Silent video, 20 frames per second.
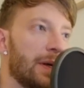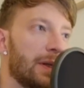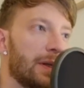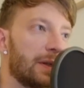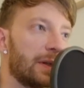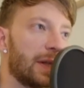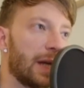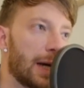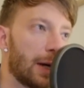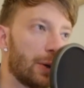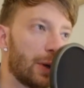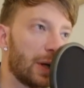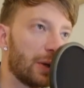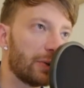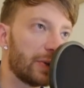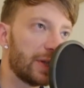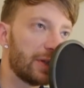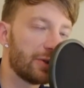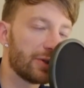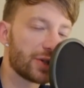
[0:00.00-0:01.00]
Now I'll
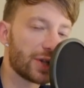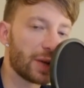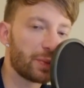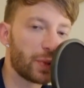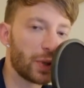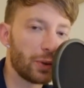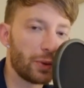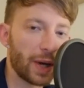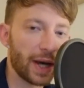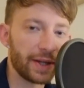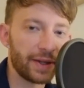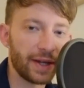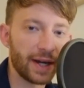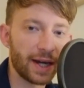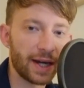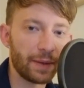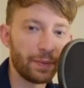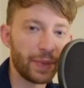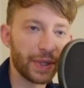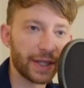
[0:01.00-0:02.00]
need to stop you right
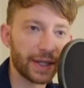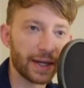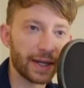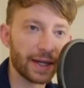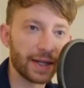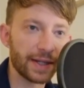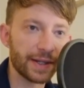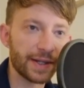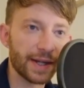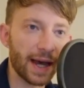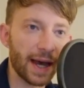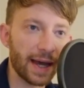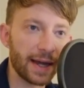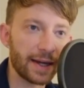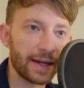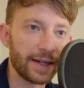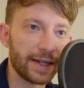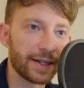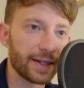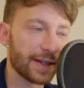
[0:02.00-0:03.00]
there because I
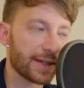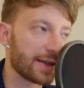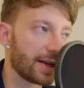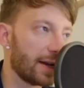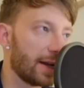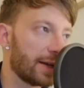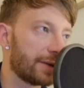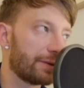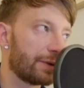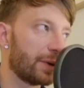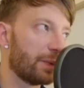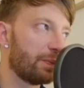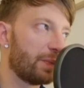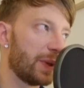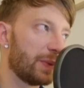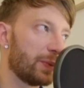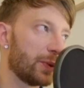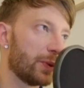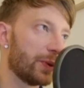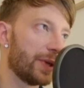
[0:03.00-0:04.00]
hear this a lot from
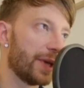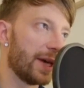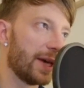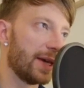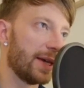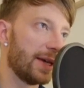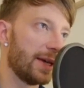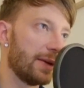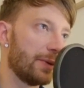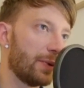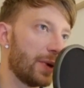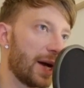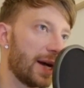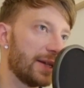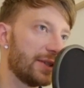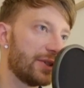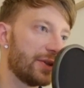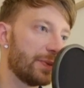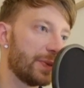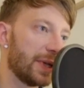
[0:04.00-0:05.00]
people. They
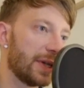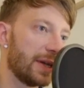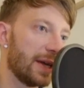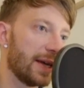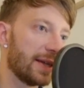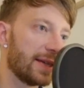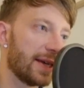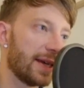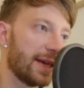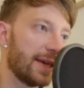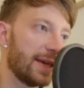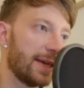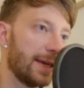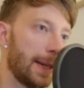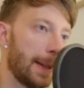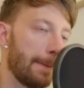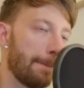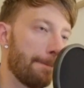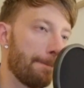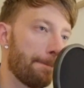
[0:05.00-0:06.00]
write to me that, hey,
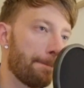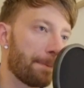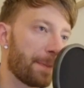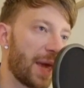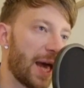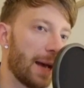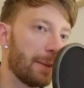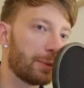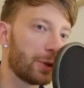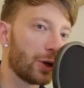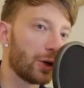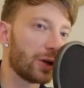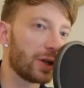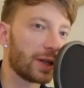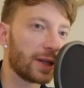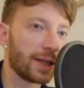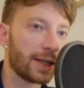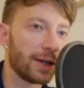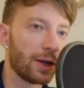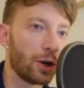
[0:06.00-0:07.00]
I'm
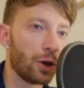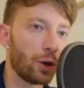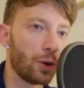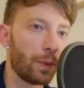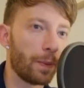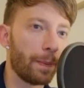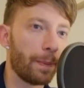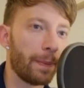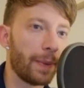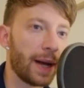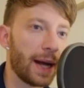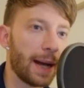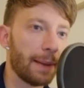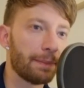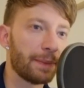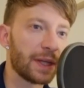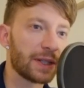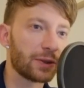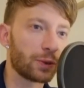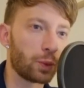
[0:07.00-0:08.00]
currently home,
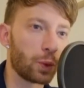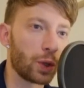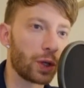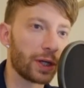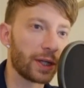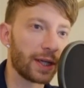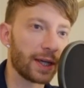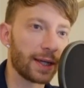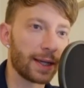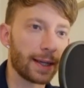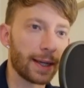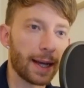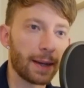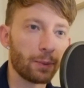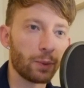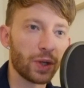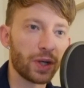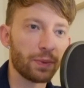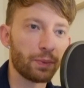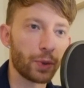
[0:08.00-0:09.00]
I'm not working, I'm
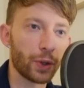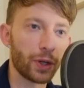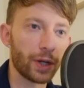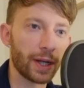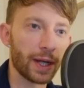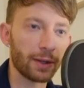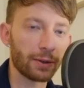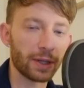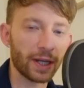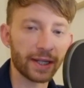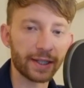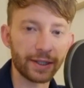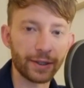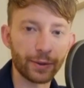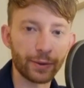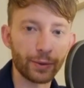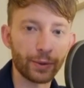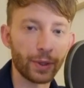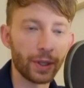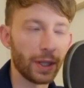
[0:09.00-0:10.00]
with a burnout like
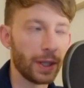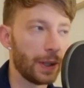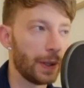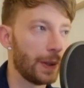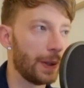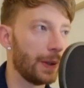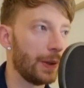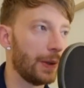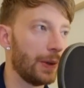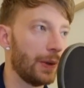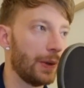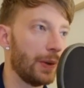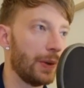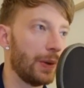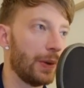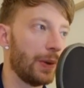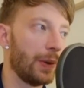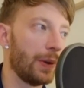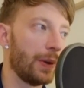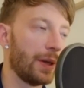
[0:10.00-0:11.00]
you.
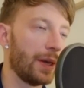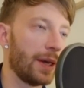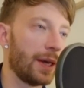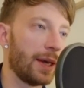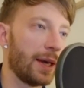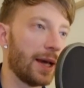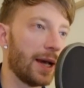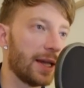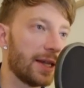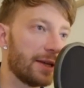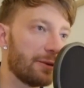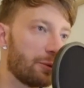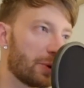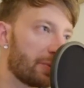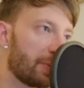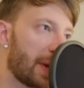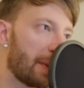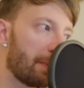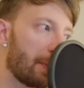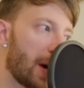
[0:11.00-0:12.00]
I live
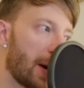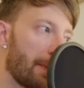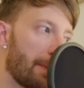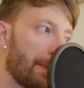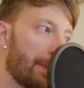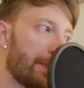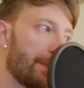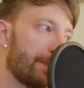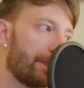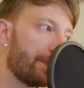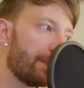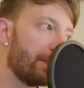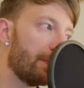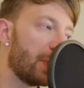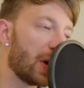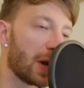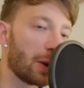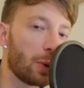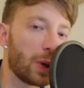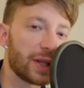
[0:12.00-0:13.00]
with my mom,
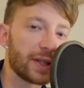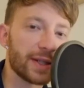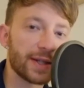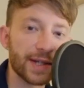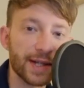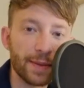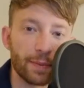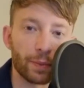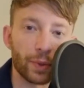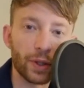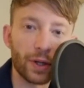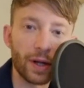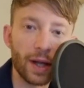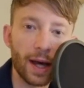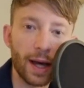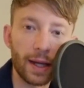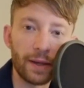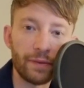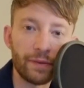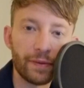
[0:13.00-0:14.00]
but I want a simpler
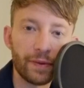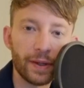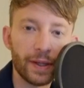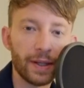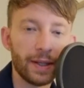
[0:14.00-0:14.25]
life.